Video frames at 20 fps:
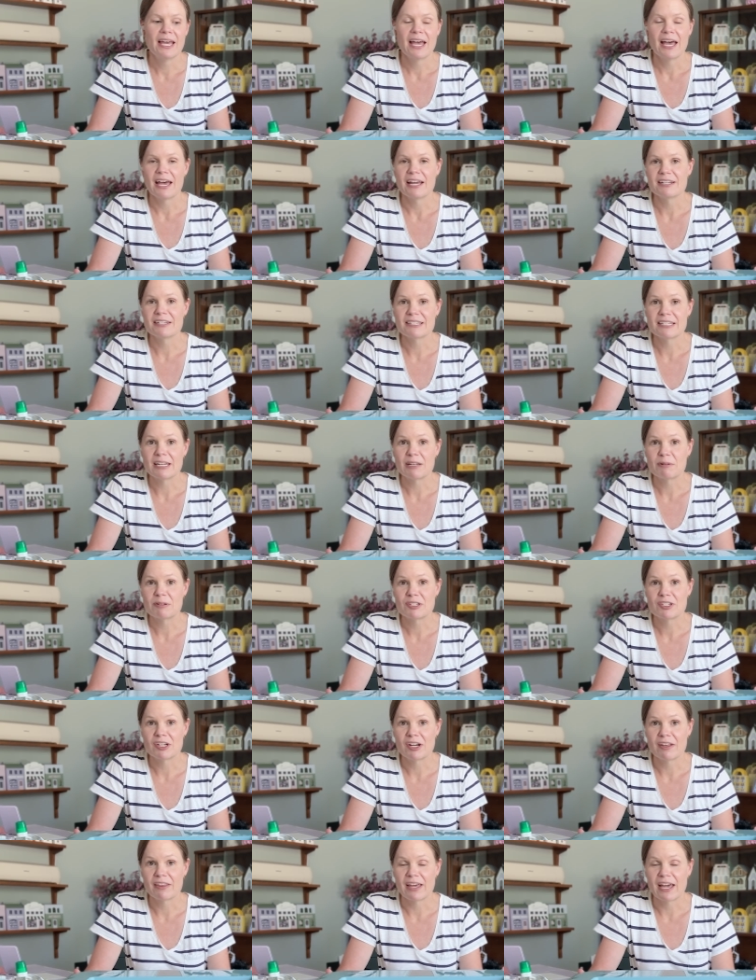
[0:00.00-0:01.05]
I just thought I would
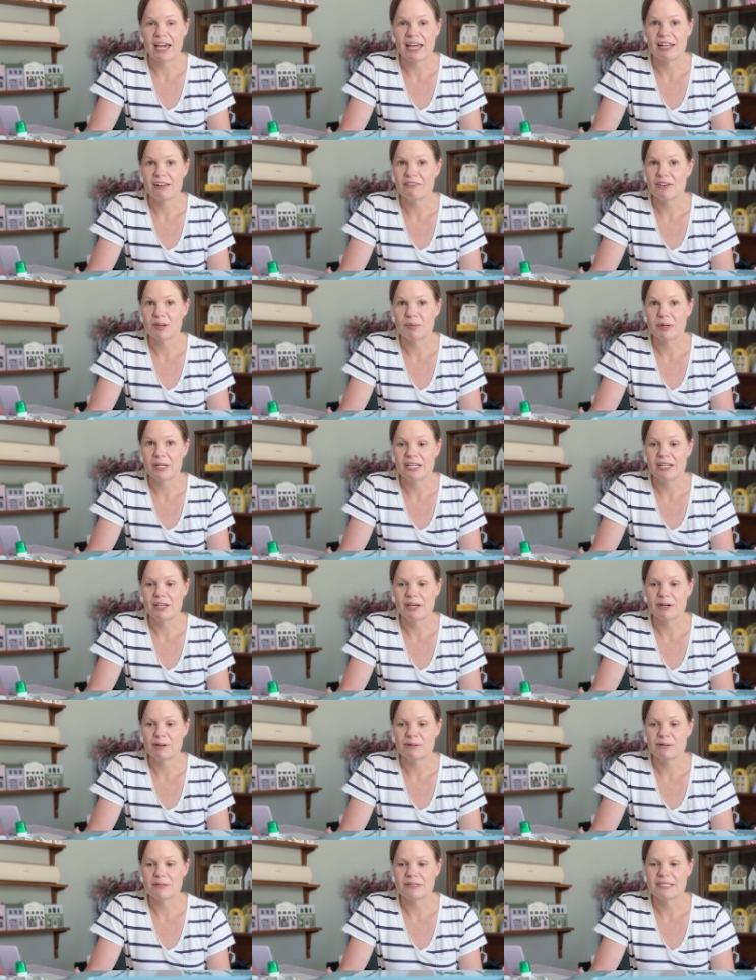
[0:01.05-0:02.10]
share that. And if anybody
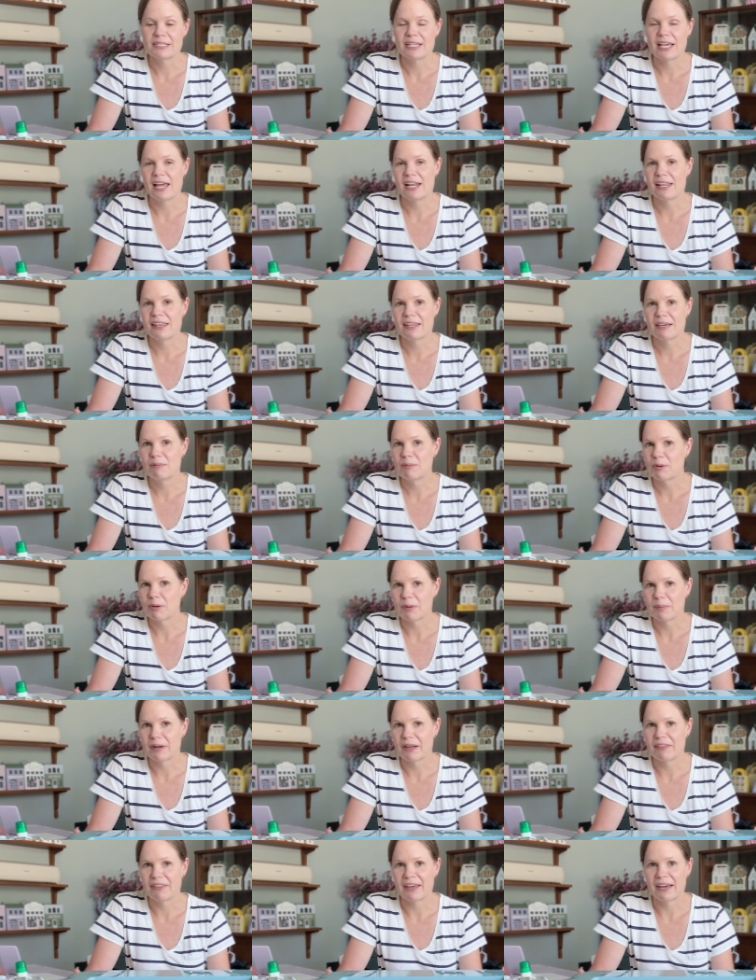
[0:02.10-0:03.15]
knows anything more
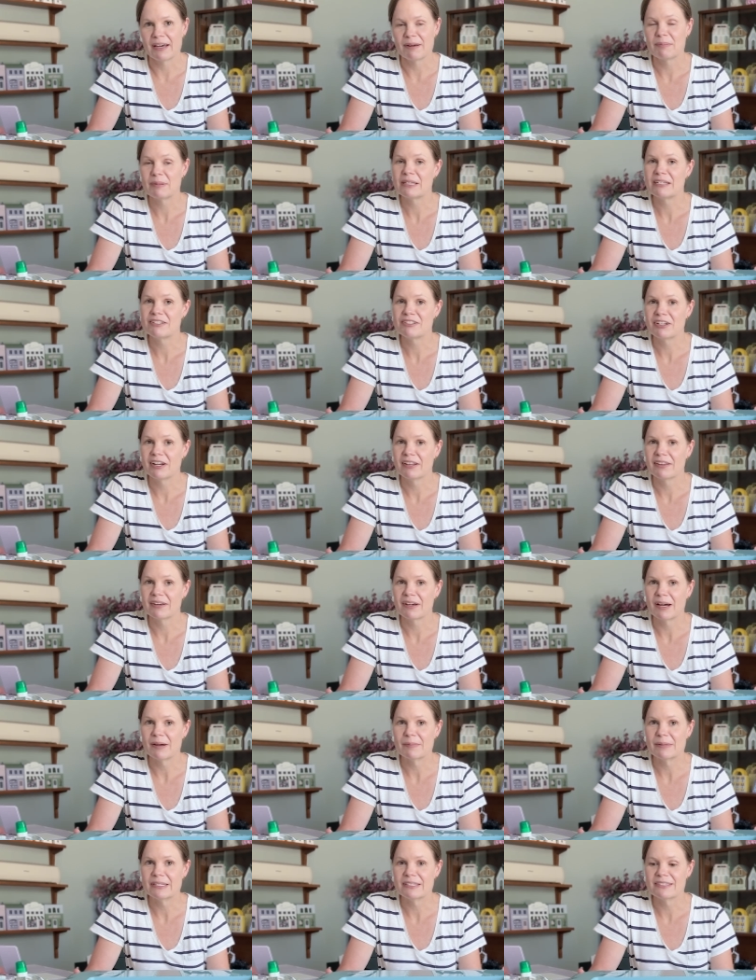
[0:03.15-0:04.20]
about that, please share in the
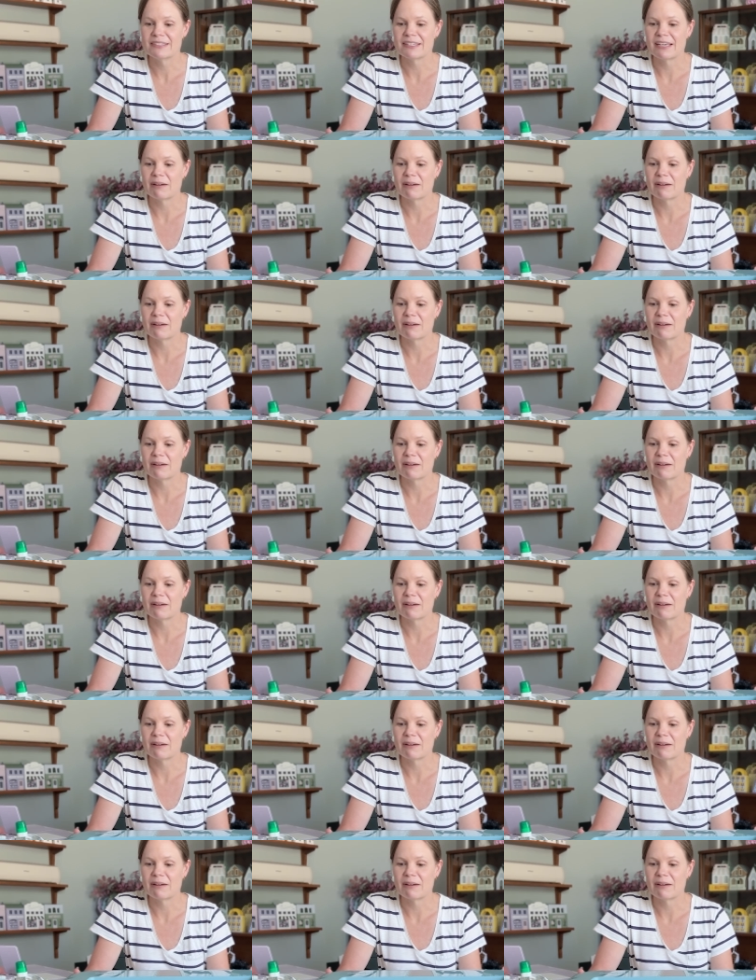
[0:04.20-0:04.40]
comments.